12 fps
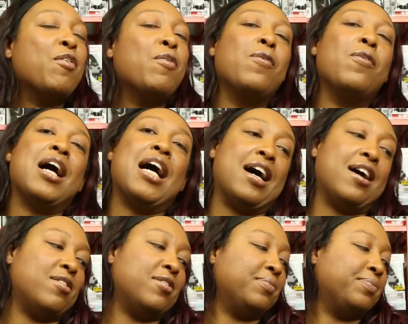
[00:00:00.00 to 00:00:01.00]

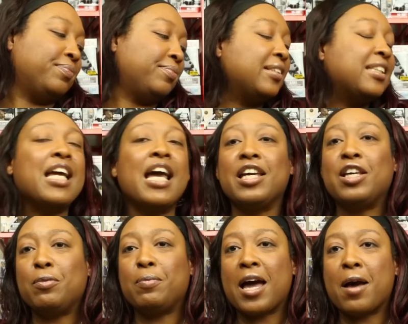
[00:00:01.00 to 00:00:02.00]
wow. Thank
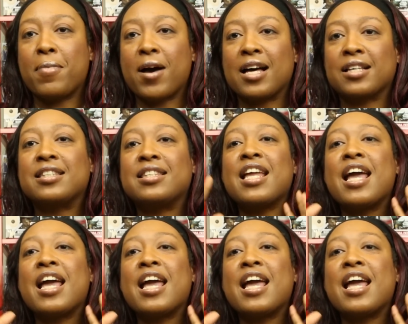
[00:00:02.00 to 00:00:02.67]
you, Bambox.